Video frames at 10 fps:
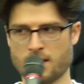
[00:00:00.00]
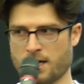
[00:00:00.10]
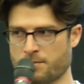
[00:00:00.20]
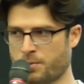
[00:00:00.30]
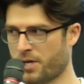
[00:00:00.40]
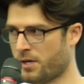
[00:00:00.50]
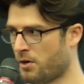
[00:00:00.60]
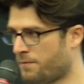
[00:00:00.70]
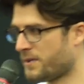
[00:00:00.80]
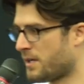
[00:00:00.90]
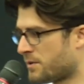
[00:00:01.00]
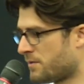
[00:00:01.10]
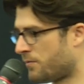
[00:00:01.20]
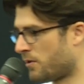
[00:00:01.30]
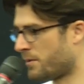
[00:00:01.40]
Um, but hopefully that was
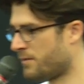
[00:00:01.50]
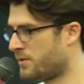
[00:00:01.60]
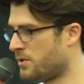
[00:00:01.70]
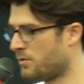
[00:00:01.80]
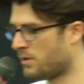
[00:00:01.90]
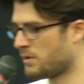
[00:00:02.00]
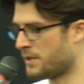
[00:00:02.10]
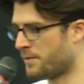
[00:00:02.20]
informative to you all.